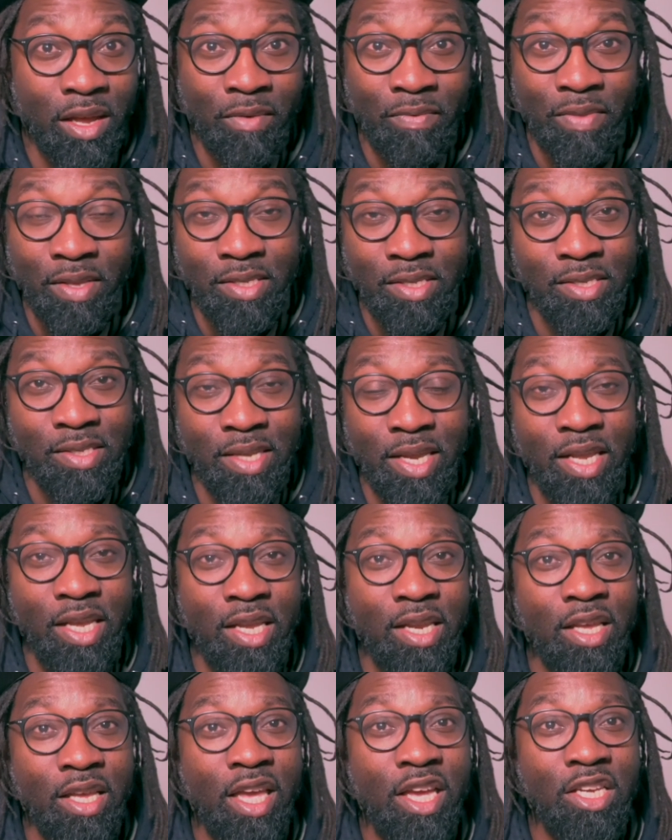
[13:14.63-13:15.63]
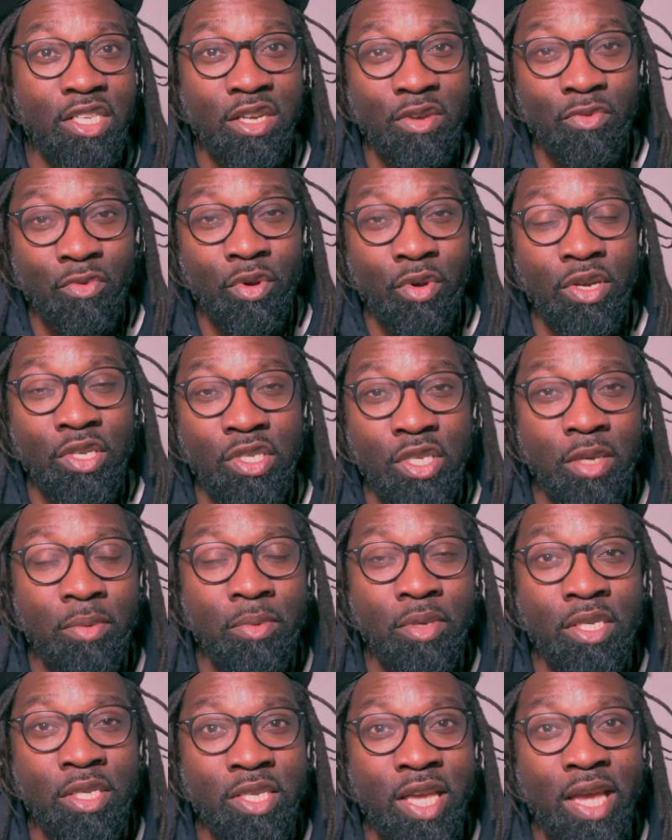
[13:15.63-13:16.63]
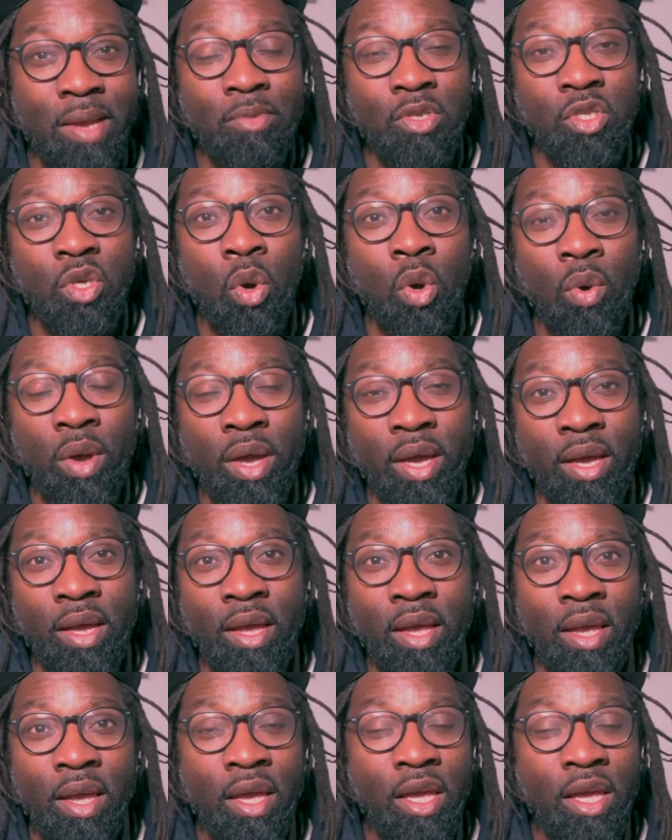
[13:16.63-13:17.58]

if this is any indication of where his game is going.